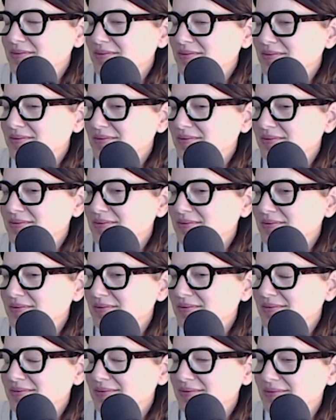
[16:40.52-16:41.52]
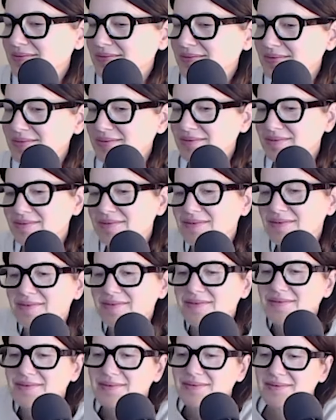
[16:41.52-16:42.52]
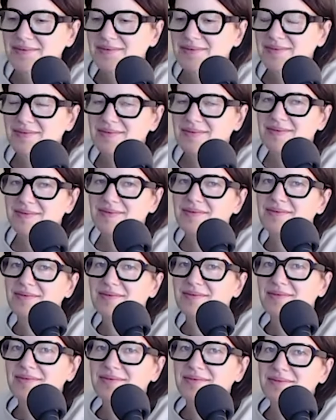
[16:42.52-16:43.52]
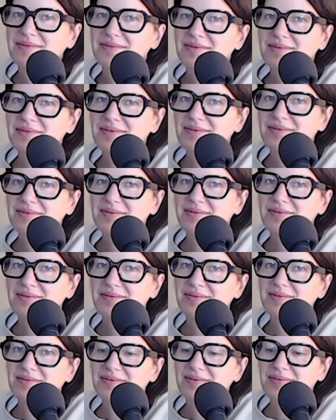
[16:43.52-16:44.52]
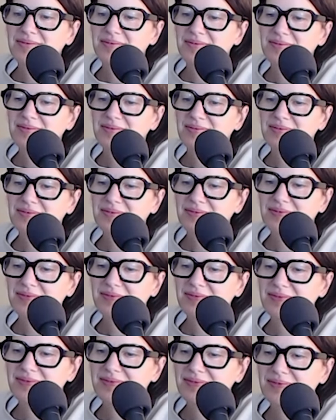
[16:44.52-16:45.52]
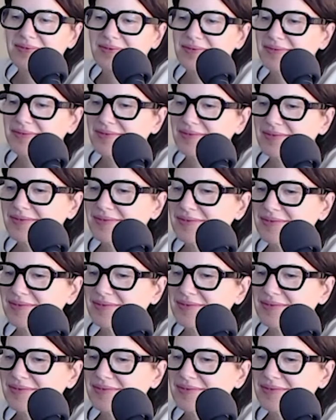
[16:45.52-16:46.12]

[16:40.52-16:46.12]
(not speaking)